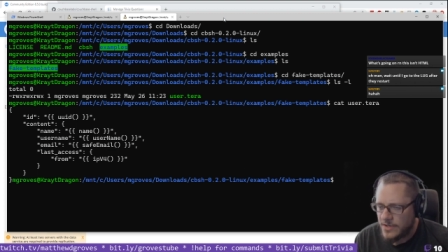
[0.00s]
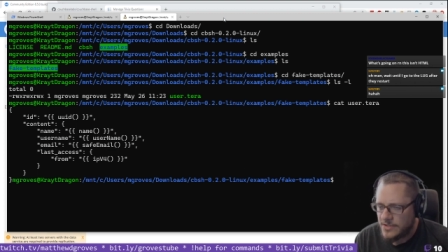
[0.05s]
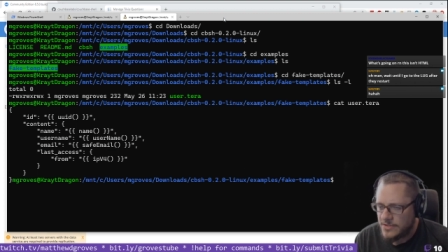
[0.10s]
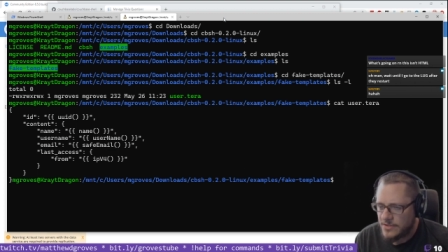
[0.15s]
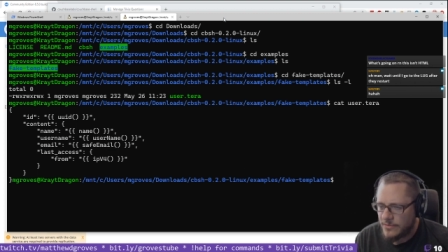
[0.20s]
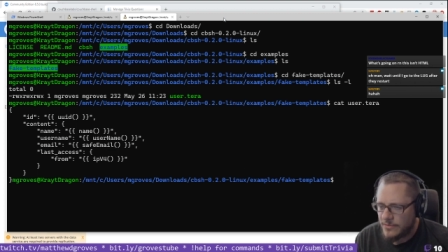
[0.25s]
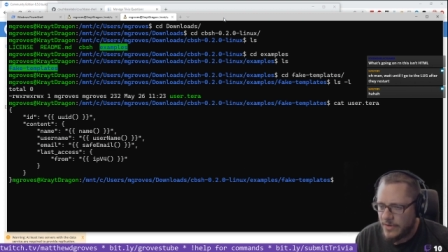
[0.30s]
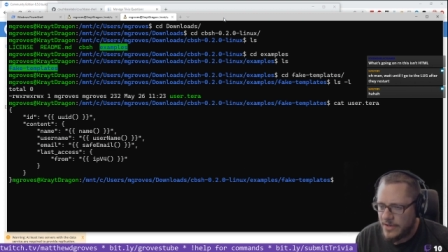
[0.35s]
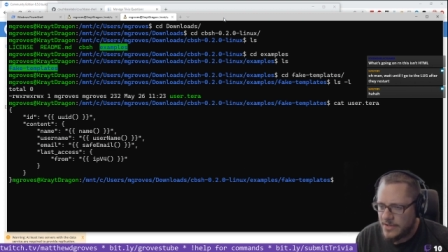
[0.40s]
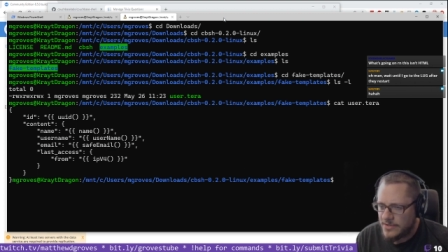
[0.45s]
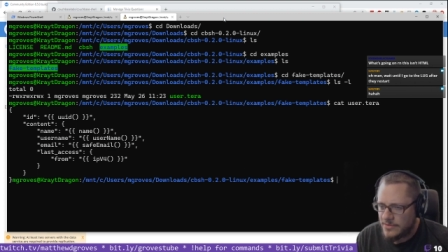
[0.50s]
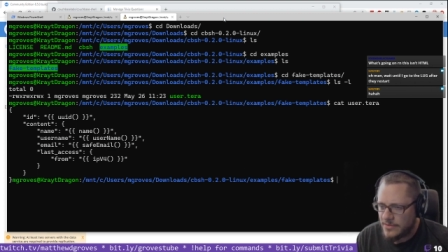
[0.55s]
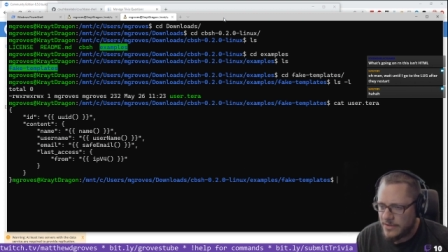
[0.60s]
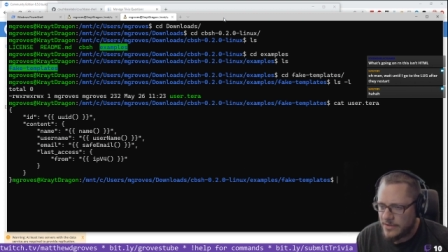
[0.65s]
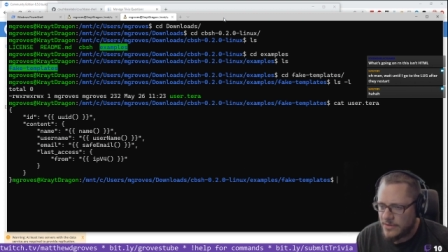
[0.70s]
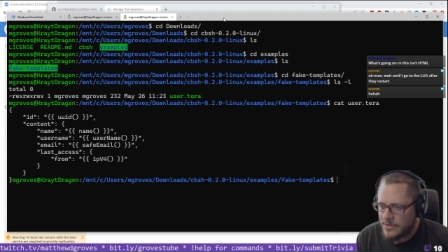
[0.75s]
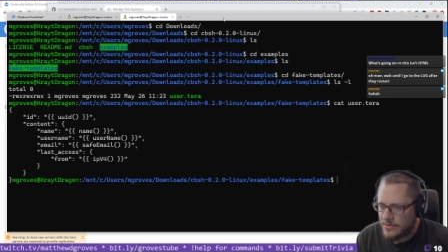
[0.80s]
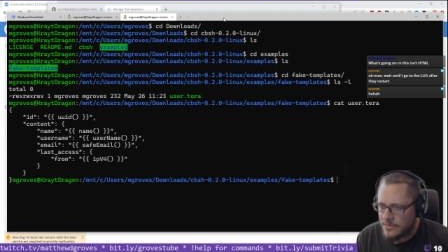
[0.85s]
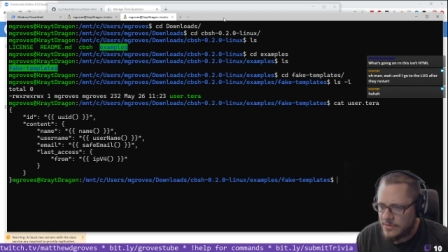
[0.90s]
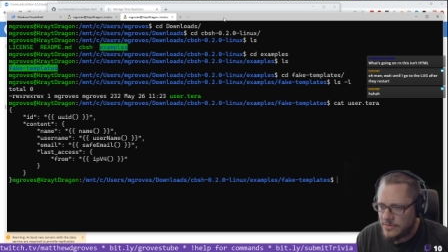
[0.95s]
Wait until I
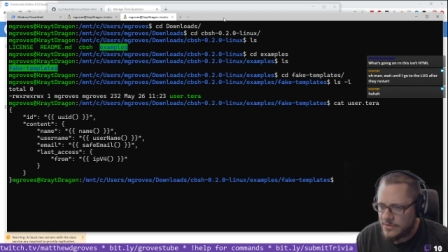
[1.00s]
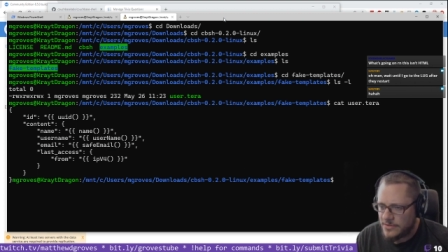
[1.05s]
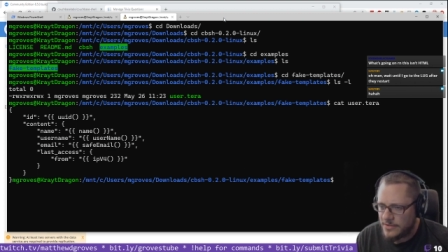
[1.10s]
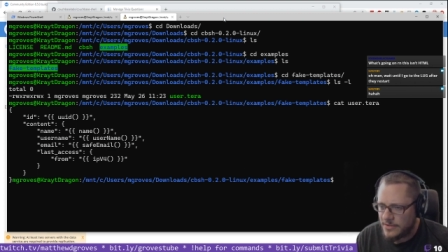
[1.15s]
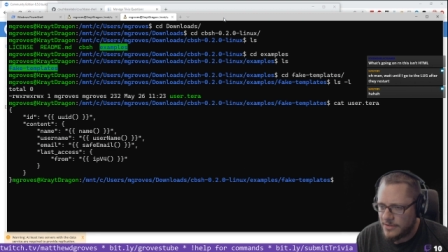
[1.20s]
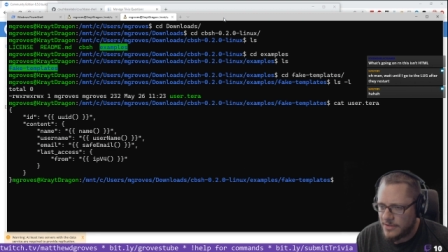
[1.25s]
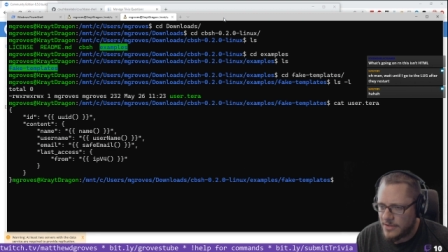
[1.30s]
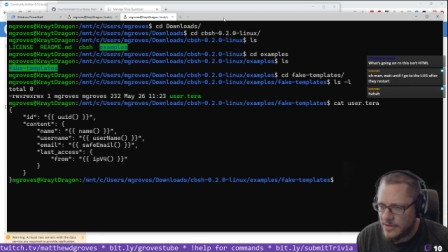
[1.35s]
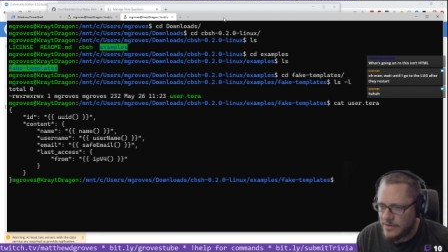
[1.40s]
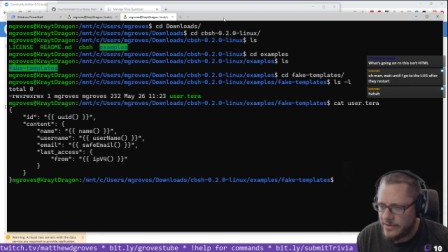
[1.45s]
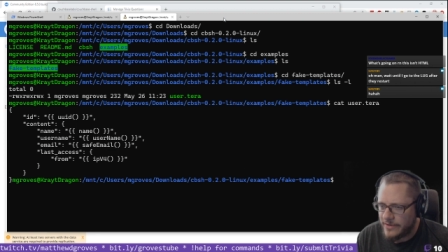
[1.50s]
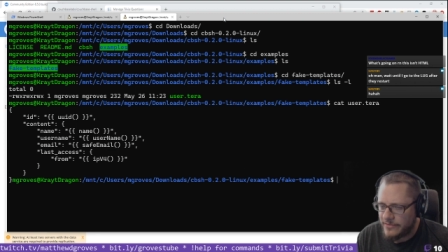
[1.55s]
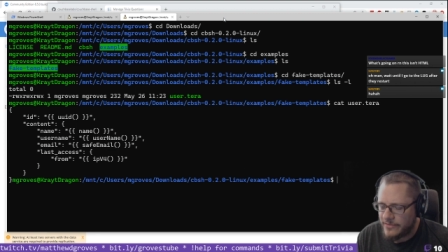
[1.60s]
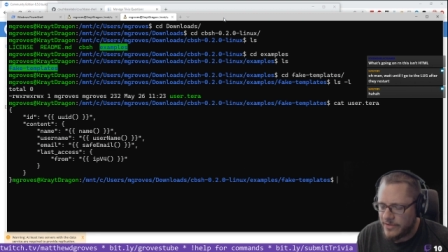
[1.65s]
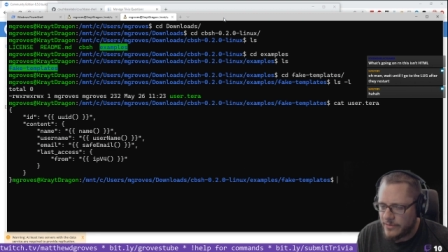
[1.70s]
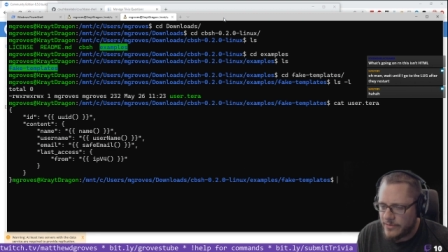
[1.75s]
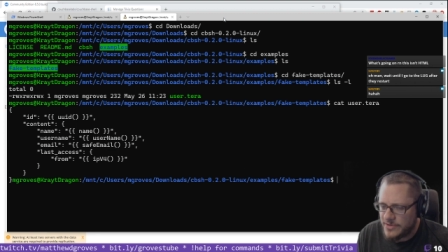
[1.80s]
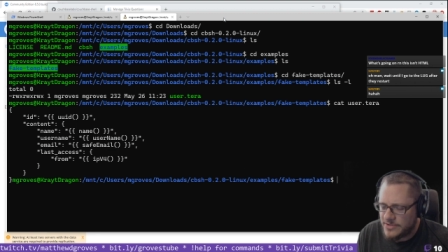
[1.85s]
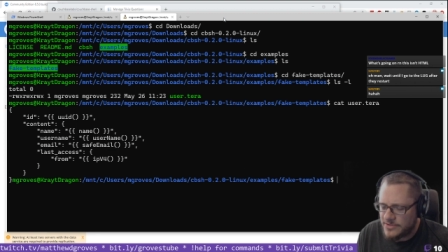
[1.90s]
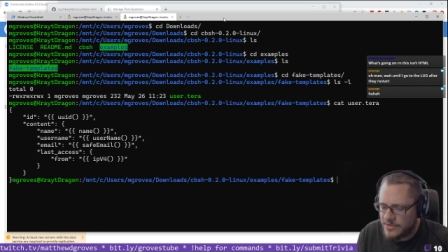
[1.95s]
go into the lug after
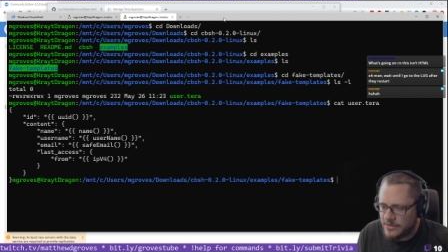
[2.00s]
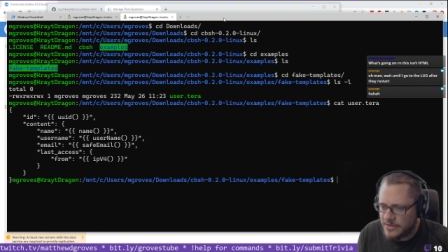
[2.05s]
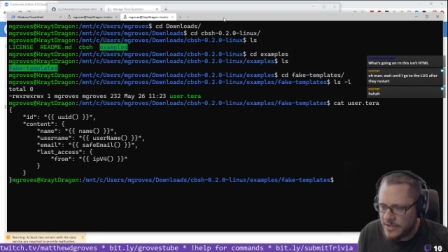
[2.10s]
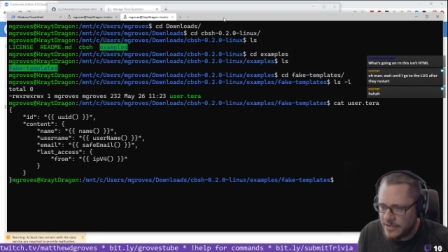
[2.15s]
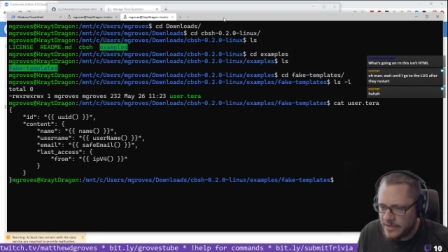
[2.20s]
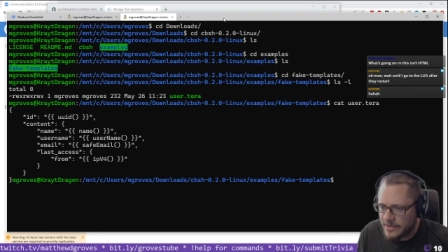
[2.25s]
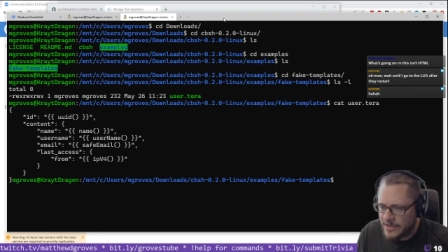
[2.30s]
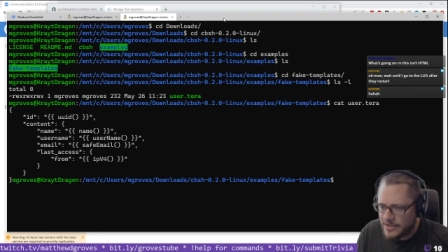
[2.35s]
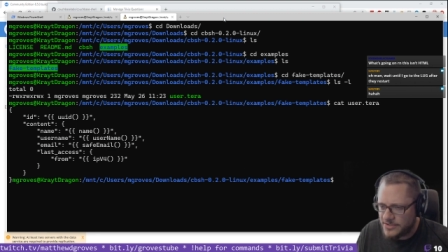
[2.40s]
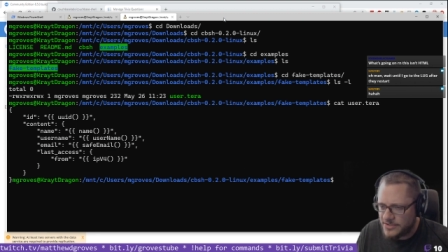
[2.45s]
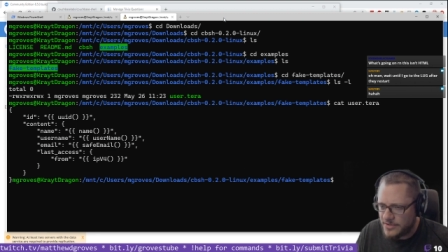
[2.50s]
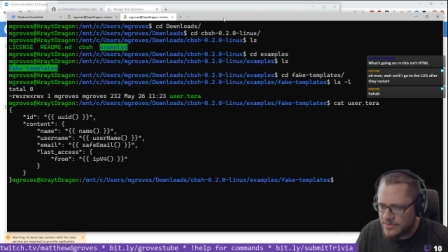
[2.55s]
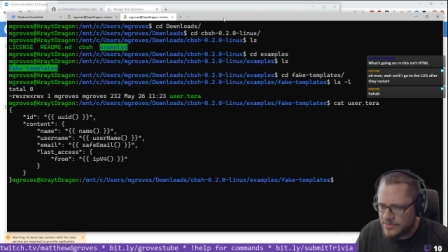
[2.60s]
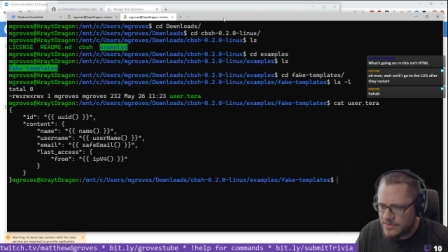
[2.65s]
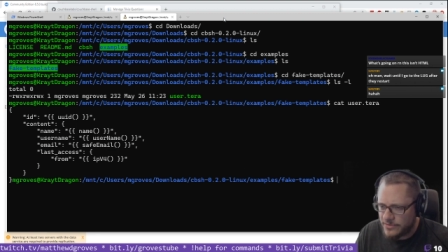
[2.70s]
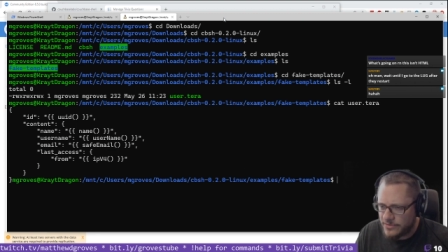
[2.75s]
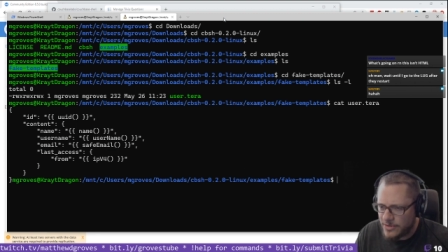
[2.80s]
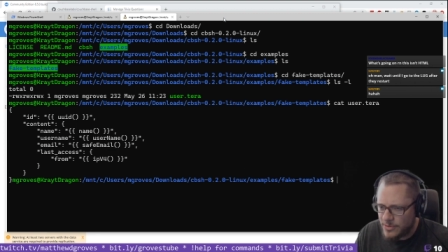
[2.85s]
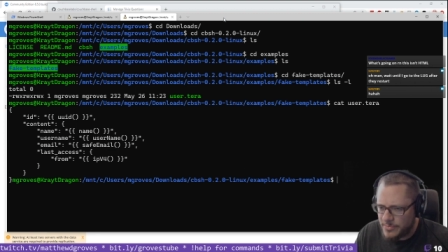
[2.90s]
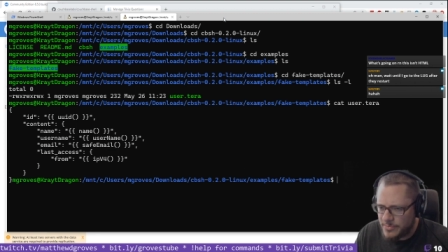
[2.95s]
they restart. The Linux
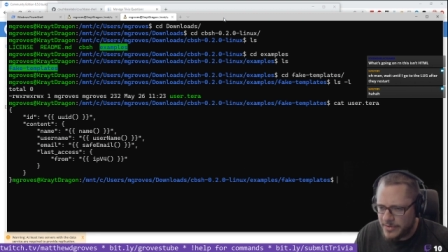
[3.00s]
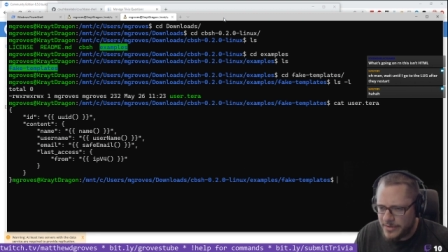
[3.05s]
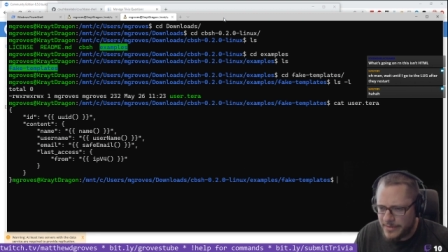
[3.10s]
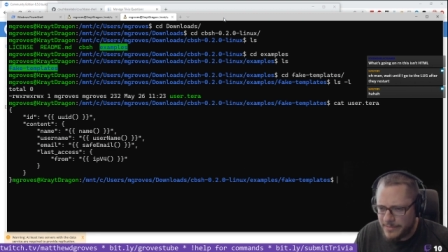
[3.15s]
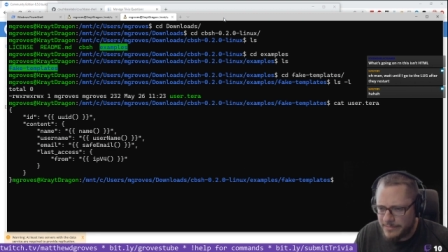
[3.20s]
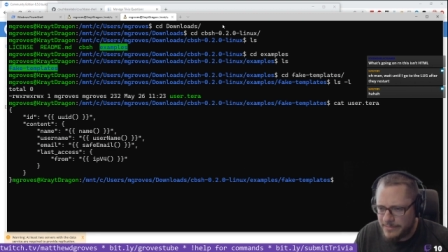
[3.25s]
user group?